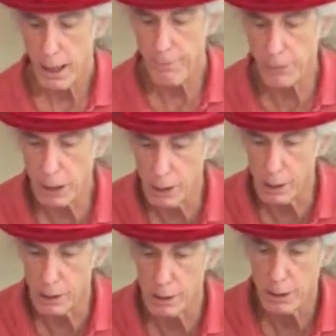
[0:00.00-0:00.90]
Every
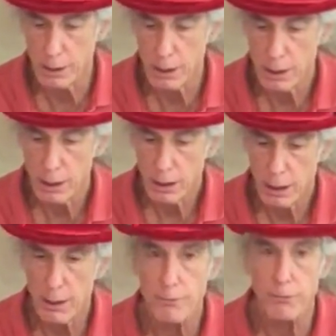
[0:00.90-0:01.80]
year,
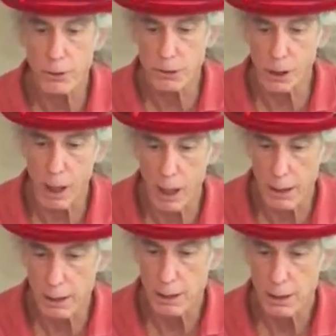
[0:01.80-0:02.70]
on the 4th of
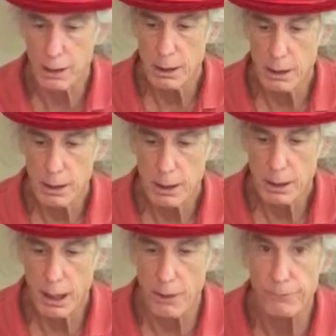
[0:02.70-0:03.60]
July,
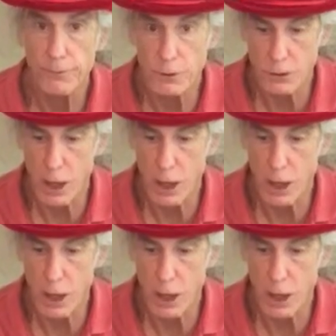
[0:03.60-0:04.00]
got a fifth of